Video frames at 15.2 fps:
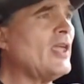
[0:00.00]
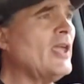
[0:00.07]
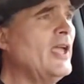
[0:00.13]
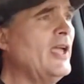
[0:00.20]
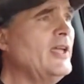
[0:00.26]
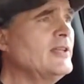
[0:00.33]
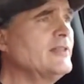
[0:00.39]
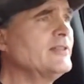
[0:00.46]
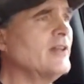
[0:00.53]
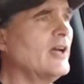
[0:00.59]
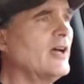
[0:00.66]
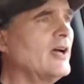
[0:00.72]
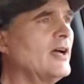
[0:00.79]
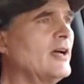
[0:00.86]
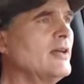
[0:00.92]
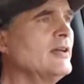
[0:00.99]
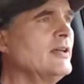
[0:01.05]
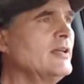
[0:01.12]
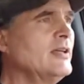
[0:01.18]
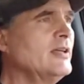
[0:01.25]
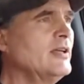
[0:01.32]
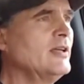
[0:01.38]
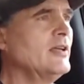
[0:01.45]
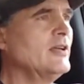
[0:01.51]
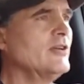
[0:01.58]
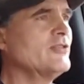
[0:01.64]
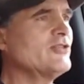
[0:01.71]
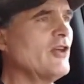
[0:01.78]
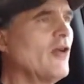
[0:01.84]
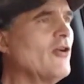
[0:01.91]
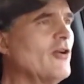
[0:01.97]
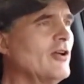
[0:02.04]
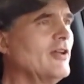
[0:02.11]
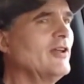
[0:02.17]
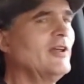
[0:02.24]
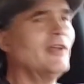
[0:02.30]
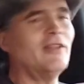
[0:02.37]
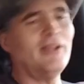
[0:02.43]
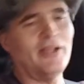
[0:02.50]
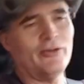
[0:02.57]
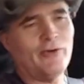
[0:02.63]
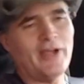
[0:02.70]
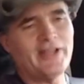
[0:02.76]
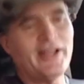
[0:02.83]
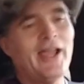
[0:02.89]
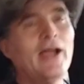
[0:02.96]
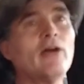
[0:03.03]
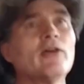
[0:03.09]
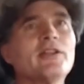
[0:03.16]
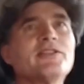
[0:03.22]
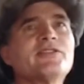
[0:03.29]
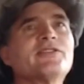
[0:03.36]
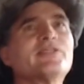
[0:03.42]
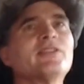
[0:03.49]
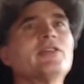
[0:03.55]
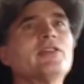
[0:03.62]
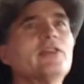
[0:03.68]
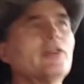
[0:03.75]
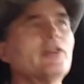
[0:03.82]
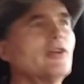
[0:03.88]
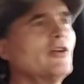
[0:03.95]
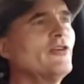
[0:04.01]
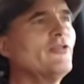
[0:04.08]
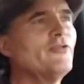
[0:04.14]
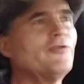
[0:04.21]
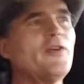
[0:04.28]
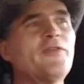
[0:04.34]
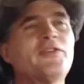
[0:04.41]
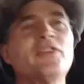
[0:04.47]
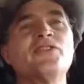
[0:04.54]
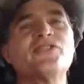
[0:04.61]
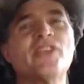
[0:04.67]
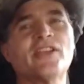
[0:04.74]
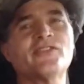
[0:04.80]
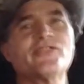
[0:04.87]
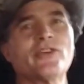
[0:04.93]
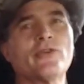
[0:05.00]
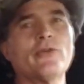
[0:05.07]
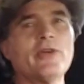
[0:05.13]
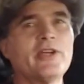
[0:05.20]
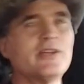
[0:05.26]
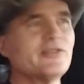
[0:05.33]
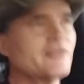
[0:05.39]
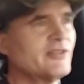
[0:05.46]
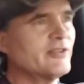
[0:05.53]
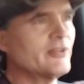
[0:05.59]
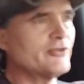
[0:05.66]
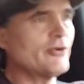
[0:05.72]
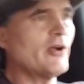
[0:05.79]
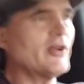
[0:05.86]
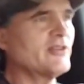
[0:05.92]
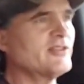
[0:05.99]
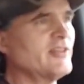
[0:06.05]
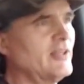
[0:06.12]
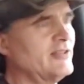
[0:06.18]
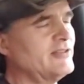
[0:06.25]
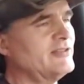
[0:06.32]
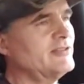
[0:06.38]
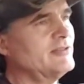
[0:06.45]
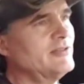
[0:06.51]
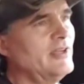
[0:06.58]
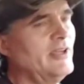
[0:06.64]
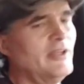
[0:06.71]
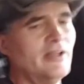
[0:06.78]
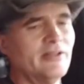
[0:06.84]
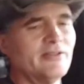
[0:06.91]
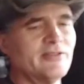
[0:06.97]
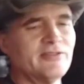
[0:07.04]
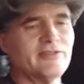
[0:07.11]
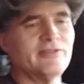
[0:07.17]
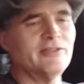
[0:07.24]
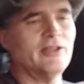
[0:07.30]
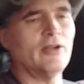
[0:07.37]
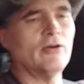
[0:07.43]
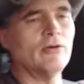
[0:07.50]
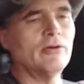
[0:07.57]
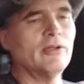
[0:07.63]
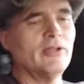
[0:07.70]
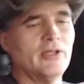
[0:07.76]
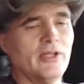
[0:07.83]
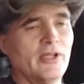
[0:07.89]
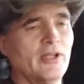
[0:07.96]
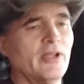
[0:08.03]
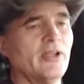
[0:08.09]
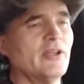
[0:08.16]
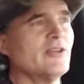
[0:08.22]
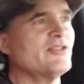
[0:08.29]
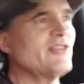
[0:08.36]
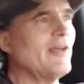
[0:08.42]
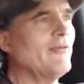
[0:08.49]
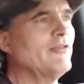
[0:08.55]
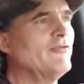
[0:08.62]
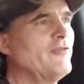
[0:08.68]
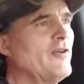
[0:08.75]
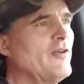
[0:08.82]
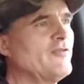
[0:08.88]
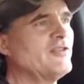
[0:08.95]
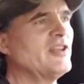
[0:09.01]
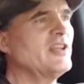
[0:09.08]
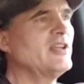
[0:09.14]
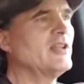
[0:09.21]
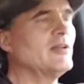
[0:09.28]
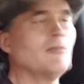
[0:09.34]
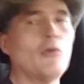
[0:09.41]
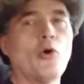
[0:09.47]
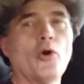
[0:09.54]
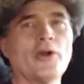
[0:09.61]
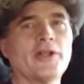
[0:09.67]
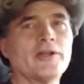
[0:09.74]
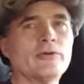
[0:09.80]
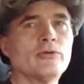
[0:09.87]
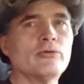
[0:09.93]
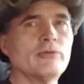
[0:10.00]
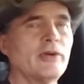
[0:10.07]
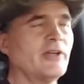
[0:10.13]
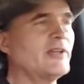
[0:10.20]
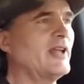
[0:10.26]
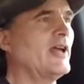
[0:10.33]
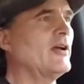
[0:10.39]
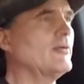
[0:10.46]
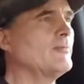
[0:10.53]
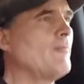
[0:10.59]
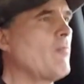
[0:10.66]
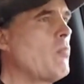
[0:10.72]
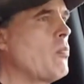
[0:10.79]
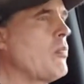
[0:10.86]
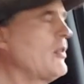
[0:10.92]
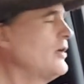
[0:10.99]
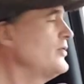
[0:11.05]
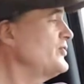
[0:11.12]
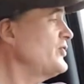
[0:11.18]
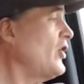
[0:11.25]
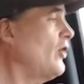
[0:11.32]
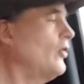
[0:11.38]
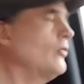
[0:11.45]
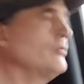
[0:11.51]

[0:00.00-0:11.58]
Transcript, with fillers: And uh, so, like right now, it's 56 degrees, the truck says. And it's, you know, 7.15 in the morning right now. So,